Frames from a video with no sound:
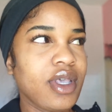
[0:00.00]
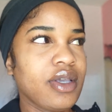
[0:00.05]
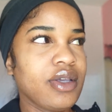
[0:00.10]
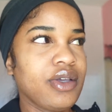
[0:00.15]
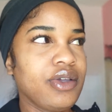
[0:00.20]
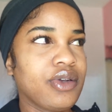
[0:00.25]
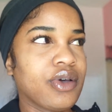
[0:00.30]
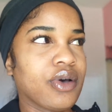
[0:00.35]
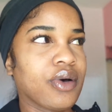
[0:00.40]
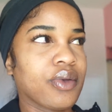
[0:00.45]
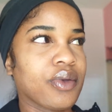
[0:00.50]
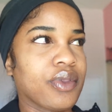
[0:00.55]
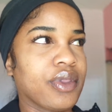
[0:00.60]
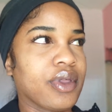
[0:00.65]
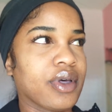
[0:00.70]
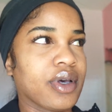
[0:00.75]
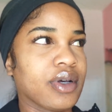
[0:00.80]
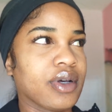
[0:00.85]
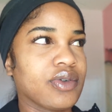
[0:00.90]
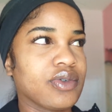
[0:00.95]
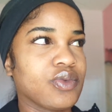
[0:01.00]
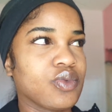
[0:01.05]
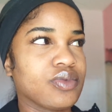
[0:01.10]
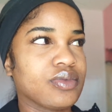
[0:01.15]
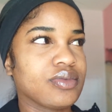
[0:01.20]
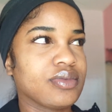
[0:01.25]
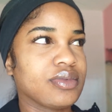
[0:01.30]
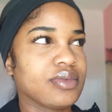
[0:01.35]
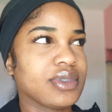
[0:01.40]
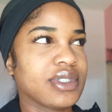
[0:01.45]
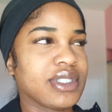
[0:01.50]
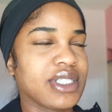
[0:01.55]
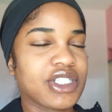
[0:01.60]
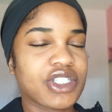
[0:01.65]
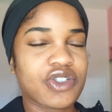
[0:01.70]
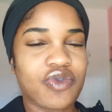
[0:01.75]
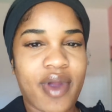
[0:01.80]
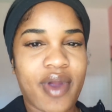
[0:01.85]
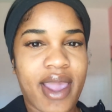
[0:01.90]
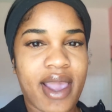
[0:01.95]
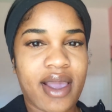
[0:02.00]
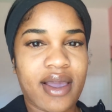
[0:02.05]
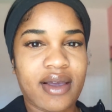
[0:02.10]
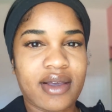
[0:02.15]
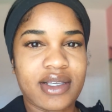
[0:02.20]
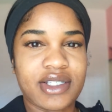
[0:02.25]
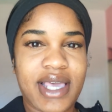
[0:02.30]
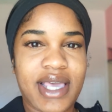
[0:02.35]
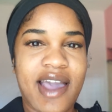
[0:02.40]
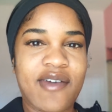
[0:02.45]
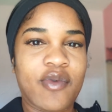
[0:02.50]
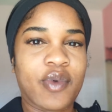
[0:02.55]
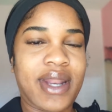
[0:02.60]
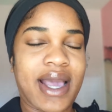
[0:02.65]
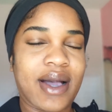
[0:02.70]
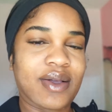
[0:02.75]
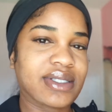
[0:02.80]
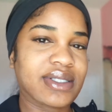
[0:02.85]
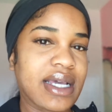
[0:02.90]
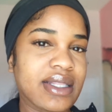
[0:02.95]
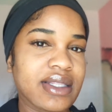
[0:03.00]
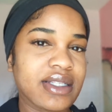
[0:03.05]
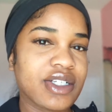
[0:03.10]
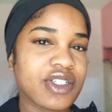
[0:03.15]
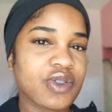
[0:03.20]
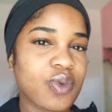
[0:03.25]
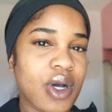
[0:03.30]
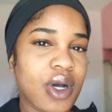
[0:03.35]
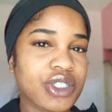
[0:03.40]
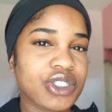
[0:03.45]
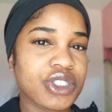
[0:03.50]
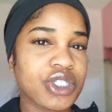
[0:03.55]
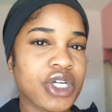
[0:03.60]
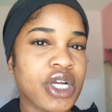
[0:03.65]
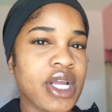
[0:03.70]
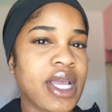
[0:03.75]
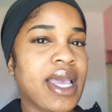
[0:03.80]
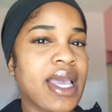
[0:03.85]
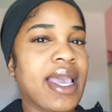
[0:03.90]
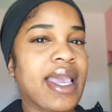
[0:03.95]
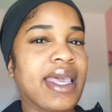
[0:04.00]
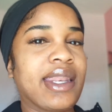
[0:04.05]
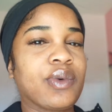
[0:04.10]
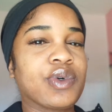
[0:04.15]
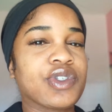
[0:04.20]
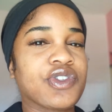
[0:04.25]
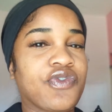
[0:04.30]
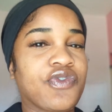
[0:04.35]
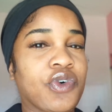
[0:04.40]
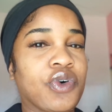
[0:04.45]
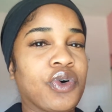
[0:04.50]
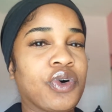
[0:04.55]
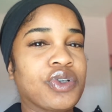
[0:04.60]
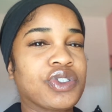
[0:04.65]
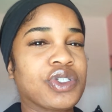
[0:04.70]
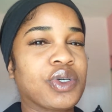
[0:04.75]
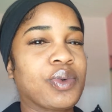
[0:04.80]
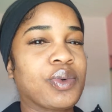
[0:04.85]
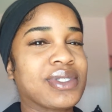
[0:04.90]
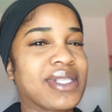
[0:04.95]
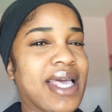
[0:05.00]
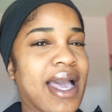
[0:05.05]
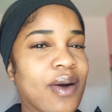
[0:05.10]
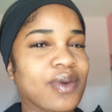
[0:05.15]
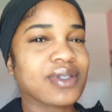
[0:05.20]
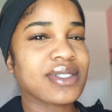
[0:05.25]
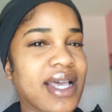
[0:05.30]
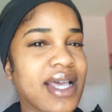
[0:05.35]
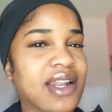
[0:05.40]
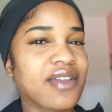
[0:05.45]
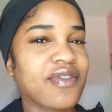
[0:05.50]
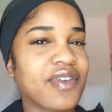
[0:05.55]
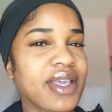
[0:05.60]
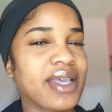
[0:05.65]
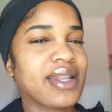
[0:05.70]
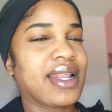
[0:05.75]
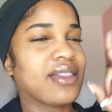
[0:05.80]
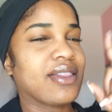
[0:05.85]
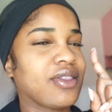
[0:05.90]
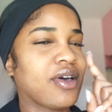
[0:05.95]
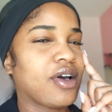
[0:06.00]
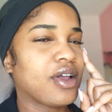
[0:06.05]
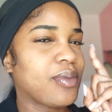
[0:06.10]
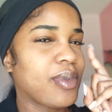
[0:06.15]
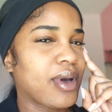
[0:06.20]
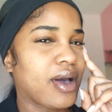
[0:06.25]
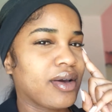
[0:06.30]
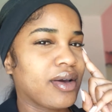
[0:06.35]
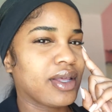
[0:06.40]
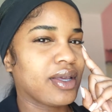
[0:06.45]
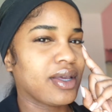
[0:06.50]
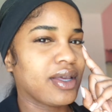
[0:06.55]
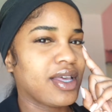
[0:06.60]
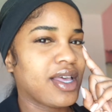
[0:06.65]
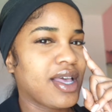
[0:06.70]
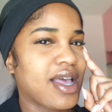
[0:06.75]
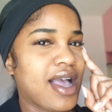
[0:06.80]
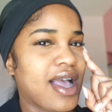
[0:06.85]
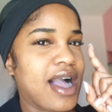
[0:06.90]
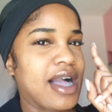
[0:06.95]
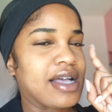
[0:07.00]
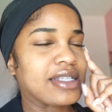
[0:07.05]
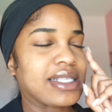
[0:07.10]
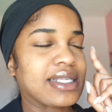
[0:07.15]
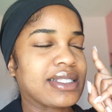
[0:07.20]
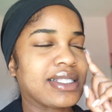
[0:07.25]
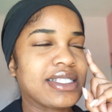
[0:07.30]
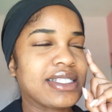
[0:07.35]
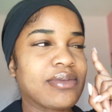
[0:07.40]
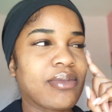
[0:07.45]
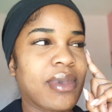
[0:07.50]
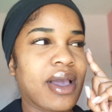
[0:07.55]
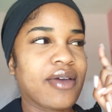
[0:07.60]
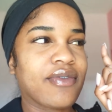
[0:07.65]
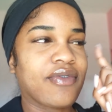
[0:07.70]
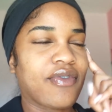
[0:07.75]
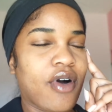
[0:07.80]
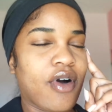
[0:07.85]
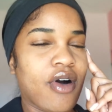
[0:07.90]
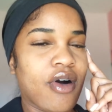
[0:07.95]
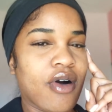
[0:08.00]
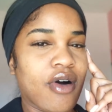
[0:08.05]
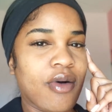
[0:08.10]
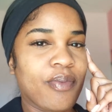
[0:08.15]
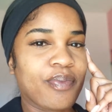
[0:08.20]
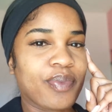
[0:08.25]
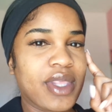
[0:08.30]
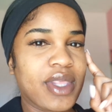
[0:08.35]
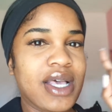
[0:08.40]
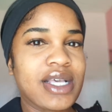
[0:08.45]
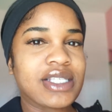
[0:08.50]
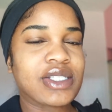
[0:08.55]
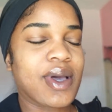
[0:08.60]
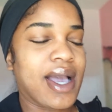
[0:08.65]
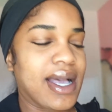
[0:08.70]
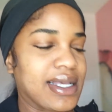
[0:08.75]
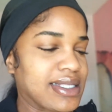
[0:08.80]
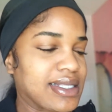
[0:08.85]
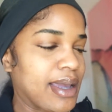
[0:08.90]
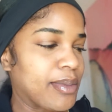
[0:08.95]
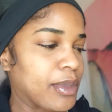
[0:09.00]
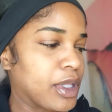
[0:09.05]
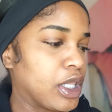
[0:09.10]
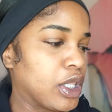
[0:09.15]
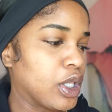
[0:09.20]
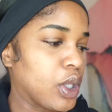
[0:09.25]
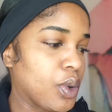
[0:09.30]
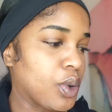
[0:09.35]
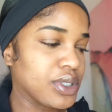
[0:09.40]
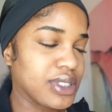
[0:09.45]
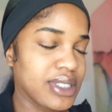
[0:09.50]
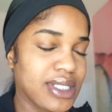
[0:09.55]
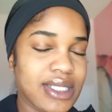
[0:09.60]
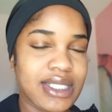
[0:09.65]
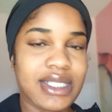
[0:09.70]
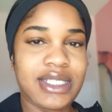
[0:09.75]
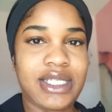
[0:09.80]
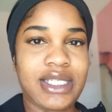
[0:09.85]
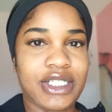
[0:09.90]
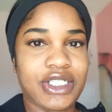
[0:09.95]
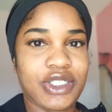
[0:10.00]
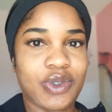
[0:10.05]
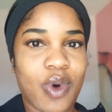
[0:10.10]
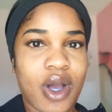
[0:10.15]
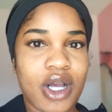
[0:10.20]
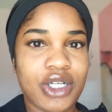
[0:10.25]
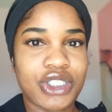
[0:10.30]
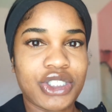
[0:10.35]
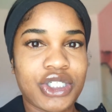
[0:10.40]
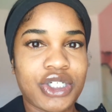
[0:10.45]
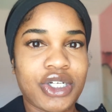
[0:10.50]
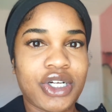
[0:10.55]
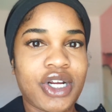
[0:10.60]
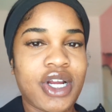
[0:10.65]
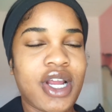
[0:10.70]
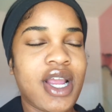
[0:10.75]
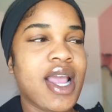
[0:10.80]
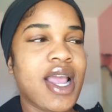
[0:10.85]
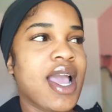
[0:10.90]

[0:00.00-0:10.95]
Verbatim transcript: you know, the dish rack because I have one outside the dishwasher and it was full so it was outside of it and I thought about it I was like this might fall so as I'm closing the dishwasher